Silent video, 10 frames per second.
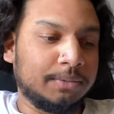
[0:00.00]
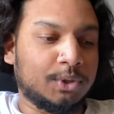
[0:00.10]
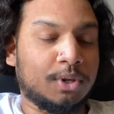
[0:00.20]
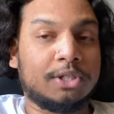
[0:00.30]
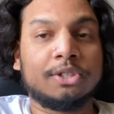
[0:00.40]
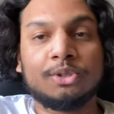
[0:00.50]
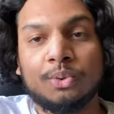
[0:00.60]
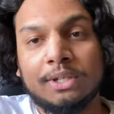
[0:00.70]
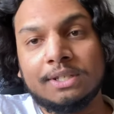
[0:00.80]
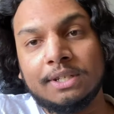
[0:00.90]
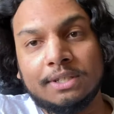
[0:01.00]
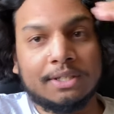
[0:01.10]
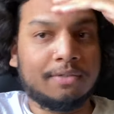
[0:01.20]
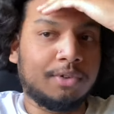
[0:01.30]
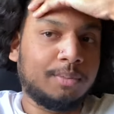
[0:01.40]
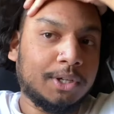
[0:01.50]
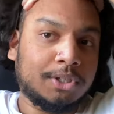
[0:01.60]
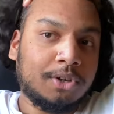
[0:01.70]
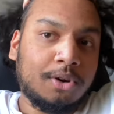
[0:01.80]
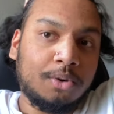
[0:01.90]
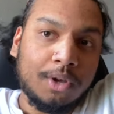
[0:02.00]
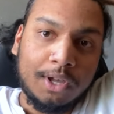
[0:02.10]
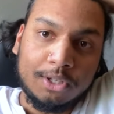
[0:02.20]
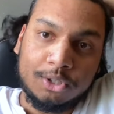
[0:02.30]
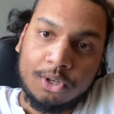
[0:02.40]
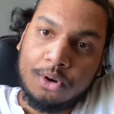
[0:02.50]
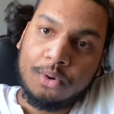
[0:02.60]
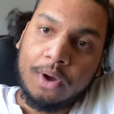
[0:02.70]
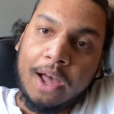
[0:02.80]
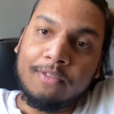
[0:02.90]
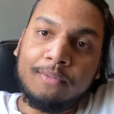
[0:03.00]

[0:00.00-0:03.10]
So I turned 26 several months ago, so I've